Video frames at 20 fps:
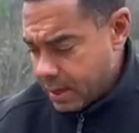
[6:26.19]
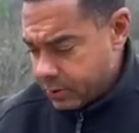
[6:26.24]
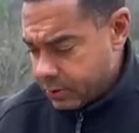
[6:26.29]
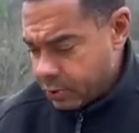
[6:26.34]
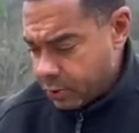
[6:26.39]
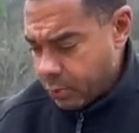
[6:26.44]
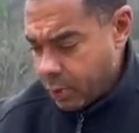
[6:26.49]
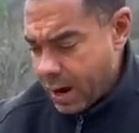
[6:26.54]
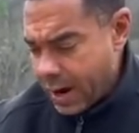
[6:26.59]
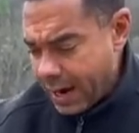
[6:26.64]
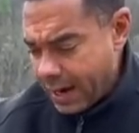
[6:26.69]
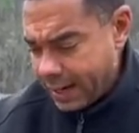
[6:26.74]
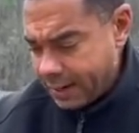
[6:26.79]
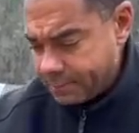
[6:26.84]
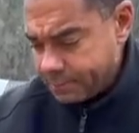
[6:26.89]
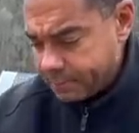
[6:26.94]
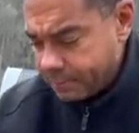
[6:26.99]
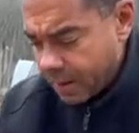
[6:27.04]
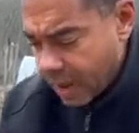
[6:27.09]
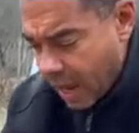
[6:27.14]

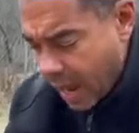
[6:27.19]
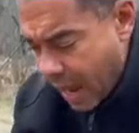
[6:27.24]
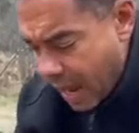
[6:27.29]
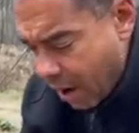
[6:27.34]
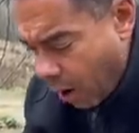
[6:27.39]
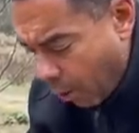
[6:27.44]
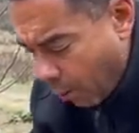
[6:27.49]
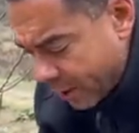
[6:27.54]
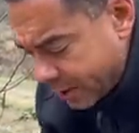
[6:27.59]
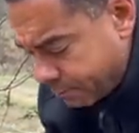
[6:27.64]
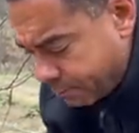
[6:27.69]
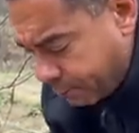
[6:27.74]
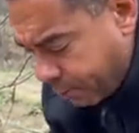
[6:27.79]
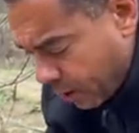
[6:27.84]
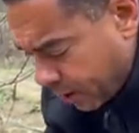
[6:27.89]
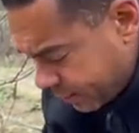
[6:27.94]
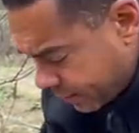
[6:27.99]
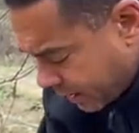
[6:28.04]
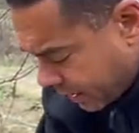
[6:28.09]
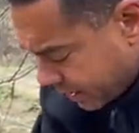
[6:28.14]
terrain, I always
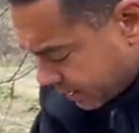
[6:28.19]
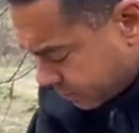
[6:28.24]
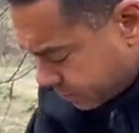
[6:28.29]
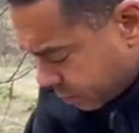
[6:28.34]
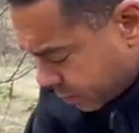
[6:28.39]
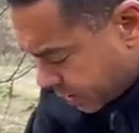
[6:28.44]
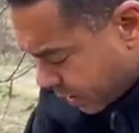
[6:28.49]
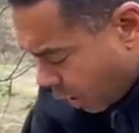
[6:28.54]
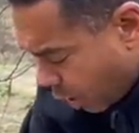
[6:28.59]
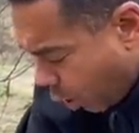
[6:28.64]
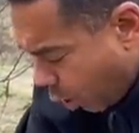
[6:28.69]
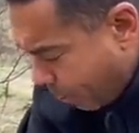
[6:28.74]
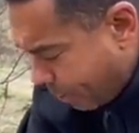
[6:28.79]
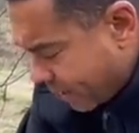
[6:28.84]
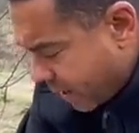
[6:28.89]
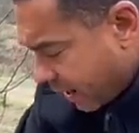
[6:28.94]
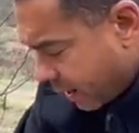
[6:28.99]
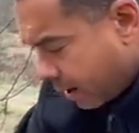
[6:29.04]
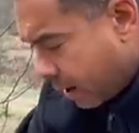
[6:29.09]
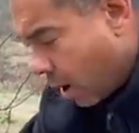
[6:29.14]
put this with the
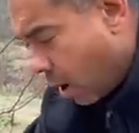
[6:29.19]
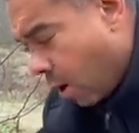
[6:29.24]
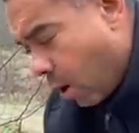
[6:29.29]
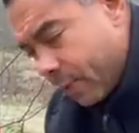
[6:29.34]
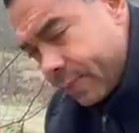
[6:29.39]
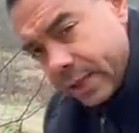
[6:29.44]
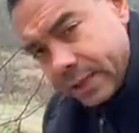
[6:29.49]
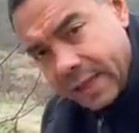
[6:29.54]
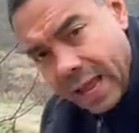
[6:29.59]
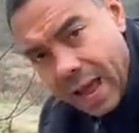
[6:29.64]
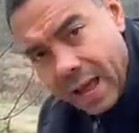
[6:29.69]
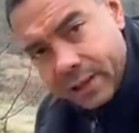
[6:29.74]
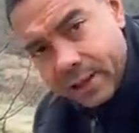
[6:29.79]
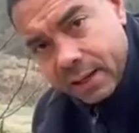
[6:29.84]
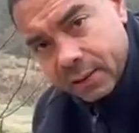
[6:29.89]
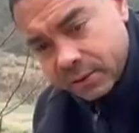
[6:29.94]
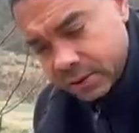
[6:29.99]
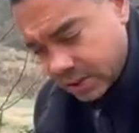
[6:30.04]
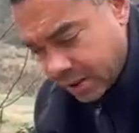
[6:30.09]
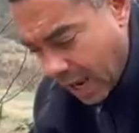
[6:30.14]
opening on the
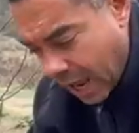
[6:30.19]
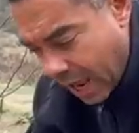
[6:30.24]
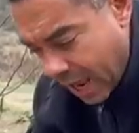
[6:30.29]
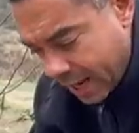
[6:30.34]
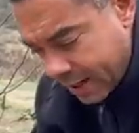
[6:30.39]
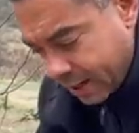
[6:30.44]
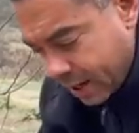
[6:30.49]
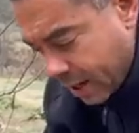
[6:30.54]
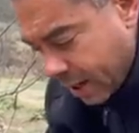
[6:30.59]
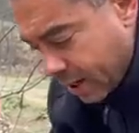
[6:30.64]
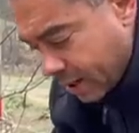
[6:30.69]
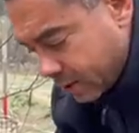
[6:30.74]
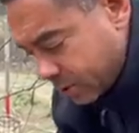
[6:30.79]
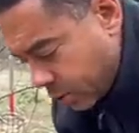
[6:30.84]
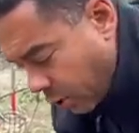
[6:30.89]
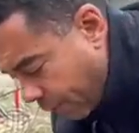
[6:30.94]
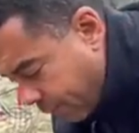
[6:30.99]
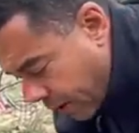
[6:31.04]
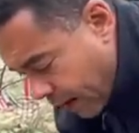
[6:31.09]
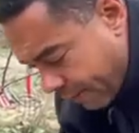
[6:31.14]
downhill side.
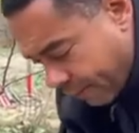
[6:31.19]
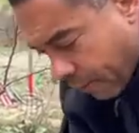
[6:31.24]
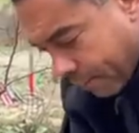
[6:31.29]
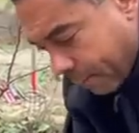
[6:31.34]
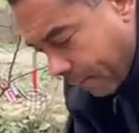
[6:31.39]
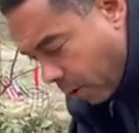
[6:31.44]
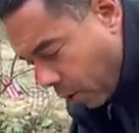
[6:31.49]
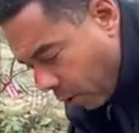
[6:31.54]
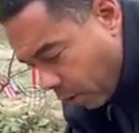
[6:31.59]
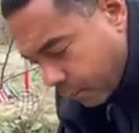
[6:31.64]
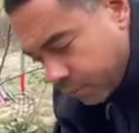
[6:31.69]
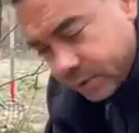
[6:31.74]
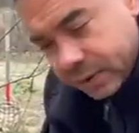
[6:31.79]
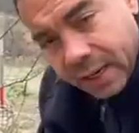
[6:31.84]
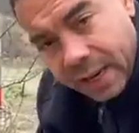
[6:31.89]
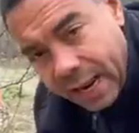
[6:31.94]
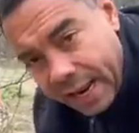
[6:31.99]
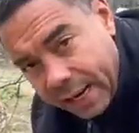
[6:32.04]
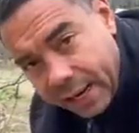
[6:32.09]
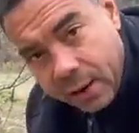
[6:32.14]
So if it ever moves,
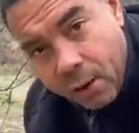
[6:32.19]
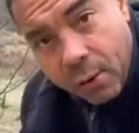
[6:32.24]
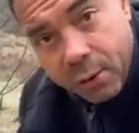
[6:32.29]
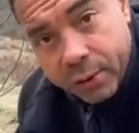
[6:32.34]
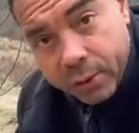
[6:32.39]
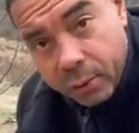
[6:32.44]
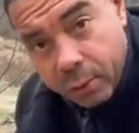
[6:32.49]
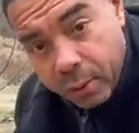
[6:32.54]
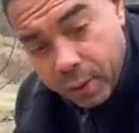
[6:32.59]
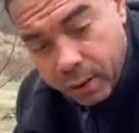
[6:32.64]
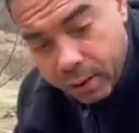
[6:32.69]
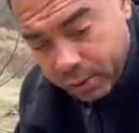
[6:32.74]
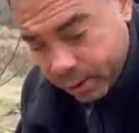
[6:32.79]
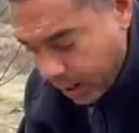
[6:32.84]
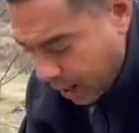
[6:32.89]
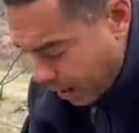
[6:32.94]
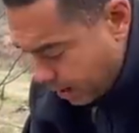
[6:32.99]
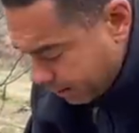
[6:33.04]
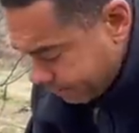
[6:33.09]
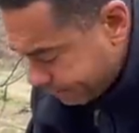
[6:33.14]
it ain't going nowhere,
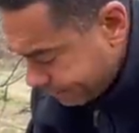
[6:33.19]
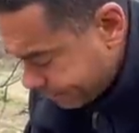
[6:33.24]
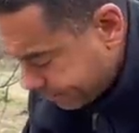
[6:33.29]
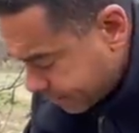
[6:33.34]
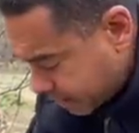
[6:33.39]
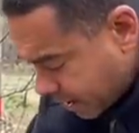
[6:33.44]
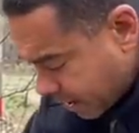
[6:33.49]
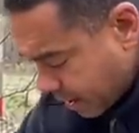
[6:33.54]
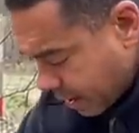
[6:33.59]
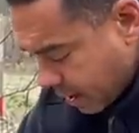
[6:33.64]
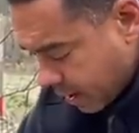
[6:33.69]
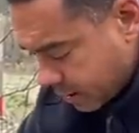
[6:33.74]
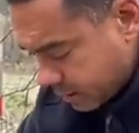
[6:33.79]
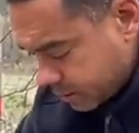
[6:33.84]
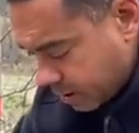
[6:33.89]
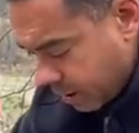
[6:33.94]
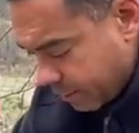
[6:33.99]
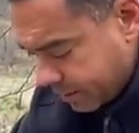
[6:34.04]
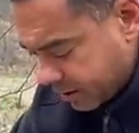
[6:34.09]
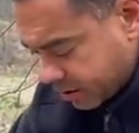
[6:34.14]
okay?
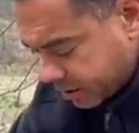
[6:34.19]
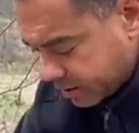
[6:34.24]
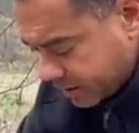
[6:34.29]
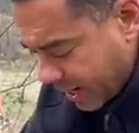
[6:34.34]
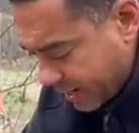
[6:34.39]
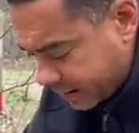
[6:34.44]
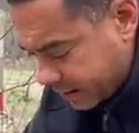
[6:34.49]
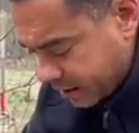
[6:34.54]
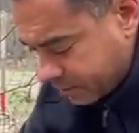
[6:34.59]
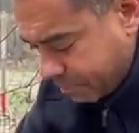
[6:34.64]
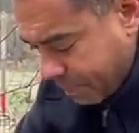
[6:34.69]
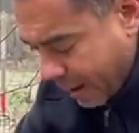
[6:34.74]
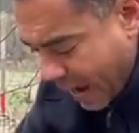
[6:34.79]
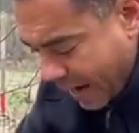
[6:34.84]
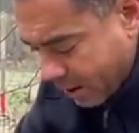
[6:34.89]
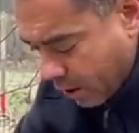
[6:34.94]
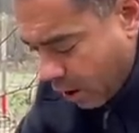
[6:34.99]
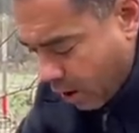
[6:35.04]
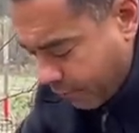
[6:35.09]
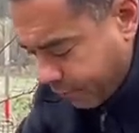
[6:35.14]
So let me just take this
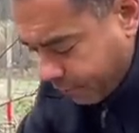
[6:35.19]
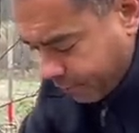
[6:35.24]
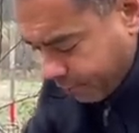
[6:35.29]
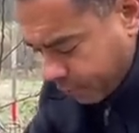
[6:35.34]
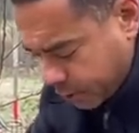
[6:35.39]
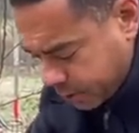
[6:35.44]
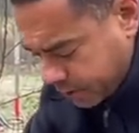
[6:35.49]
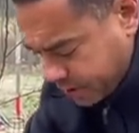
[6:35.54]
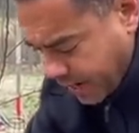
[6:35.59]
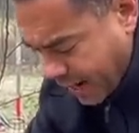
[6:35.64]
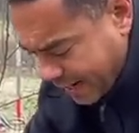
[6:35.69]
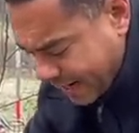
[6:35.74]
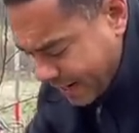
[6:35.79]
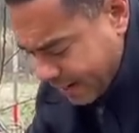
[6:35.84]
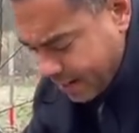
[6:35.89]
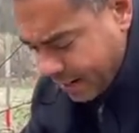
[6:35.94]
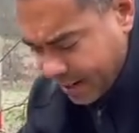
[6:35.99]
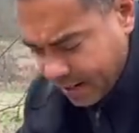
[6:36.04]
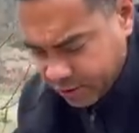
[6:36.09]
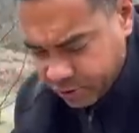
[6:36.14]
back off for a second
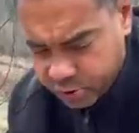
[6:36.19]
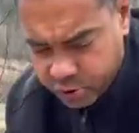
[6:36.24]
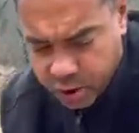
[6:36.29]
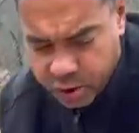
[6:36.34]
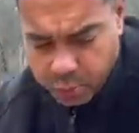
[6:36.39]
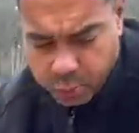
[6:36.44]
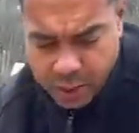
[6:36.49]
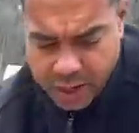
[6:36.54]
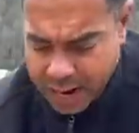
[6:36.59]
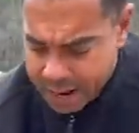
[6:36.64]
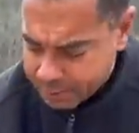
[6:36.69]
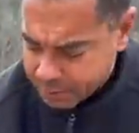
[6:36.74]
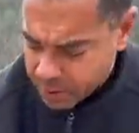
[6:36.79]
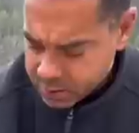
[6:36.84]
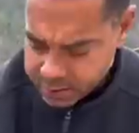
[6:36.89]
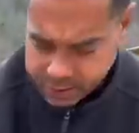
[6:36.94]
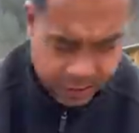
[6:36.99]
and show you what I'm gonna